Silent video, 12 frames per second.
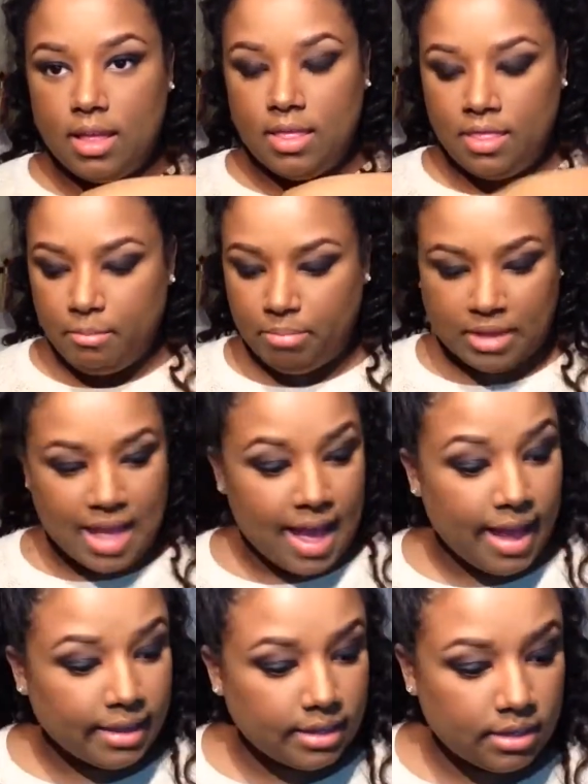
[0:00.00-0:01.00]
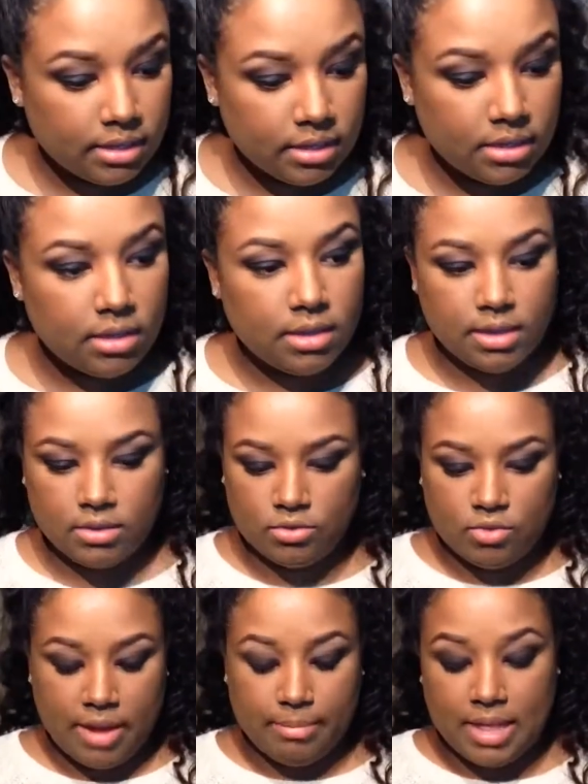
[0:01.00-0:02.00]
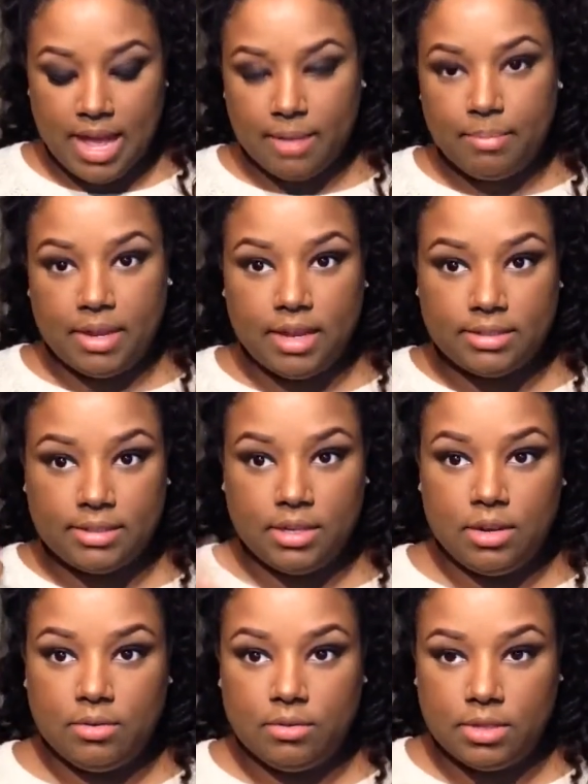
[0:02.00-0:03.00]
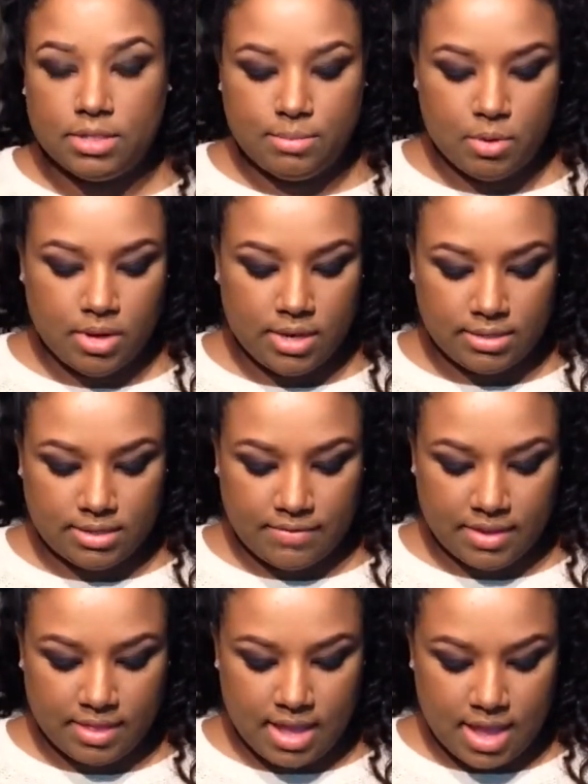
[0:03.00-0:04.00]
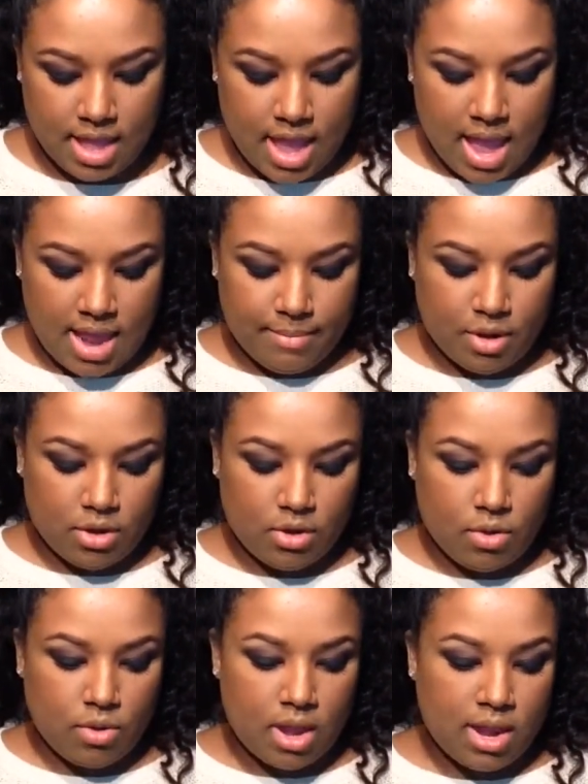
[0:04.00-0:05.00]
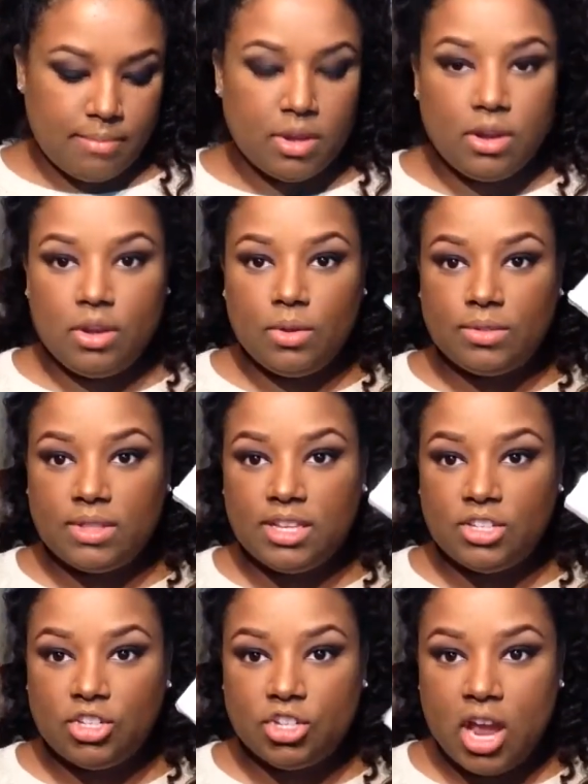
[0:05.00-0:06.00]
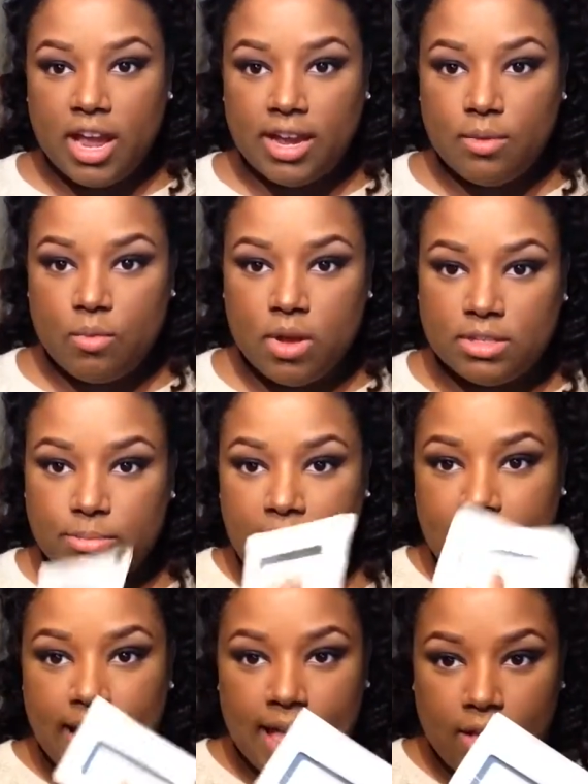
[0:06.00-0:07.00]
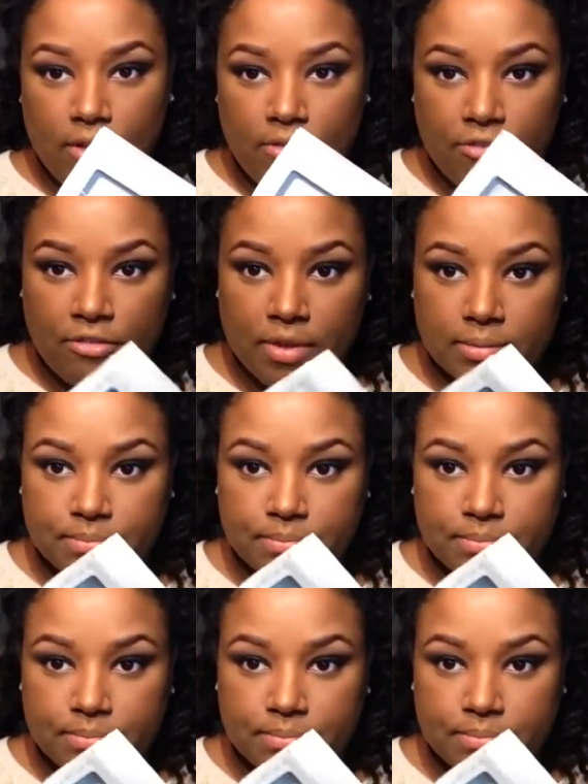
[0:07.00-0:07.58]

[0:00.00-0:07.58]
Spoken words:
the black. It'll dry black because, you know, I'm just smoky and stuff like that. And I'm gonna use these giant ones by e.l.f.